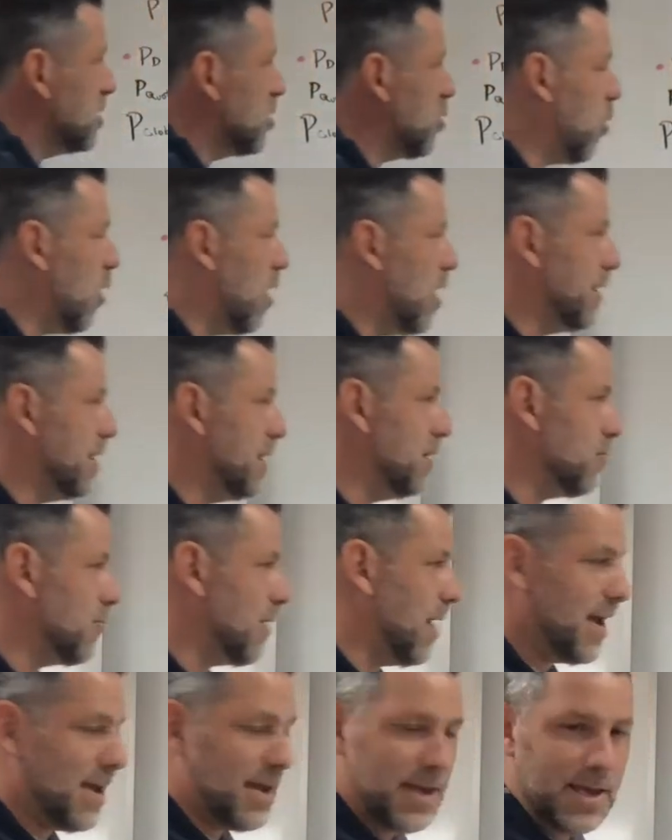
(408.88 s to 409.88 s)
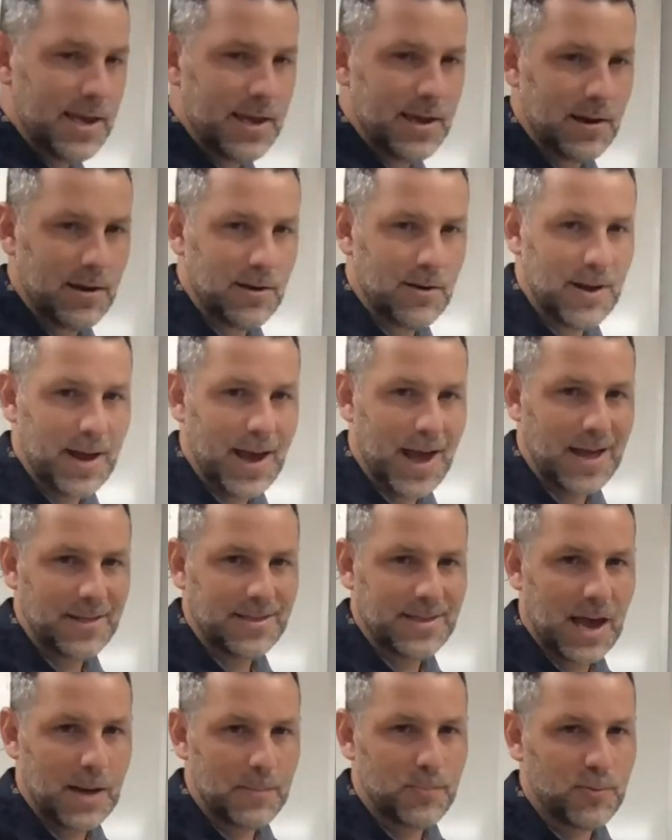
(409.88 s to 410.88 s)
quantity right here at
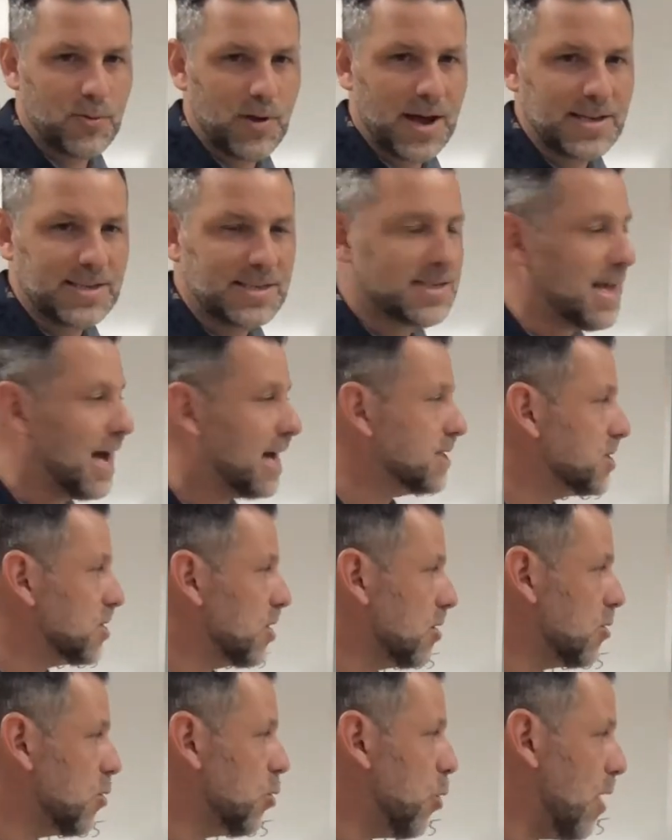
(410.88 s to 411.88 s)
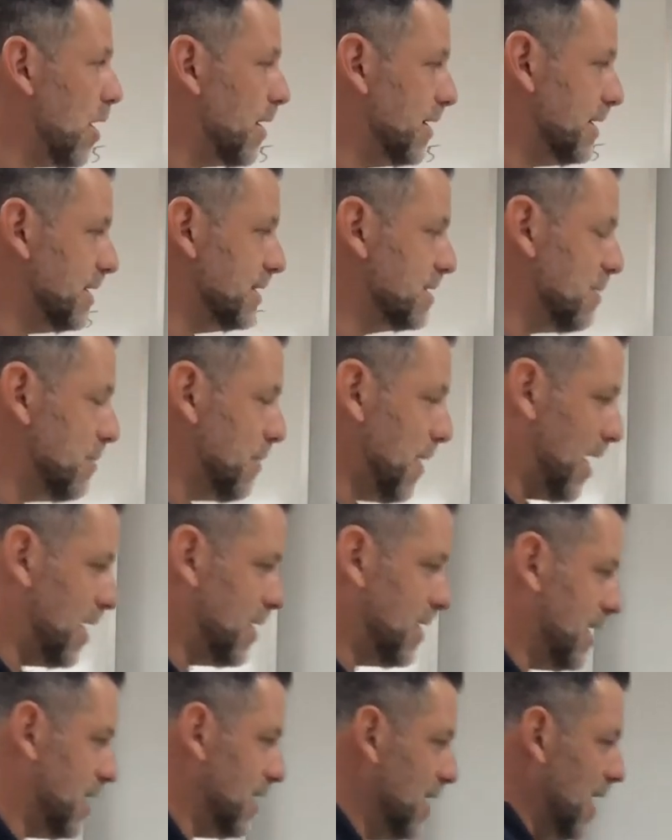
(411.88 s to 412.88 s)
that price. That's our quantity
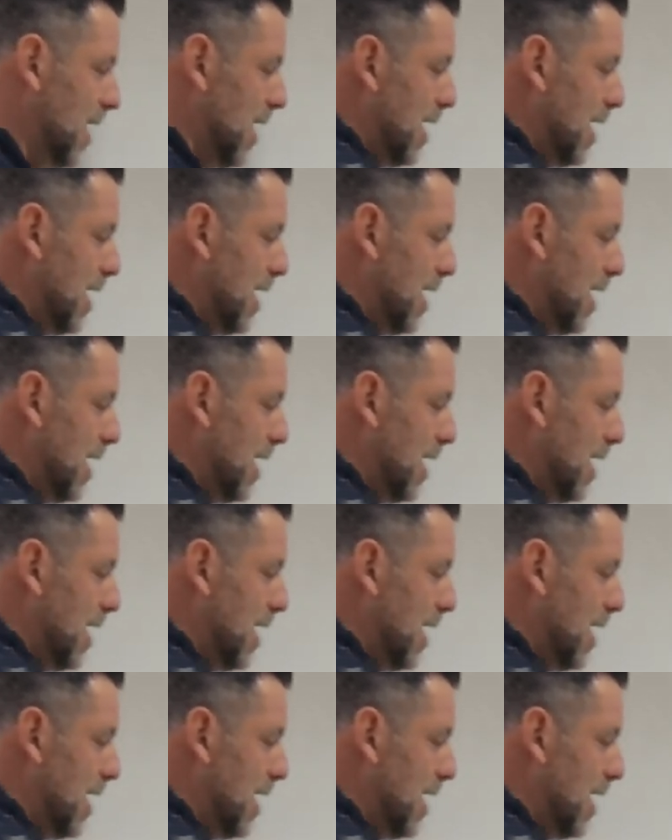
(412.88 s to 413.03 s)
demanded.